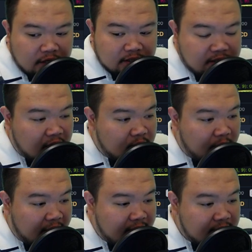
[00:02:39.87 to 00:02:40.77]
as you can
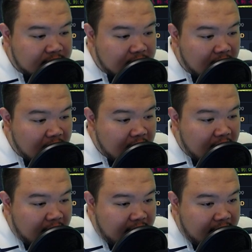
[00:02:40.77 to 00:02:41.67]
see on Binance,
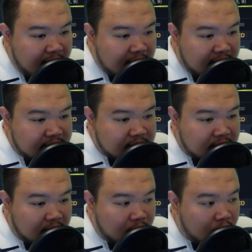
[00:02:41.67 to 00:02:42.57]

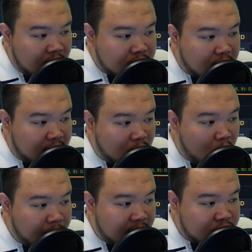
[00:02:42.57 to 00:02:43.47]
this is the let's
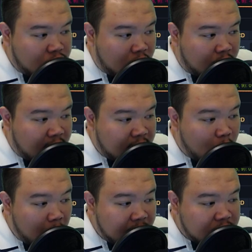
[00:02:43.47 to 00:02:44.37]
look at the one minute
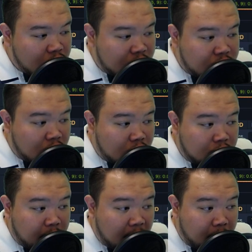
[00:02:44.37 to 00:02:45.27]
chart, right? The one minute chart
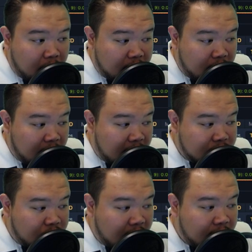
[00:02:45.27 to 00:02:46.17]
started to pump
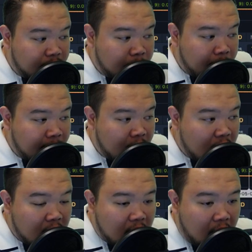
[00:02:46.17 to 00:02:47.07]
already, guys, right?
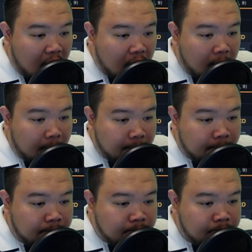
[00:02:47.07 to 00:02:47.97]

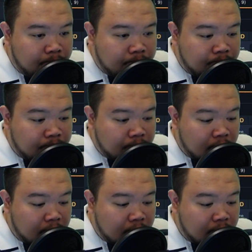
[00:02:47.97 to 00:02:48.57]
Um,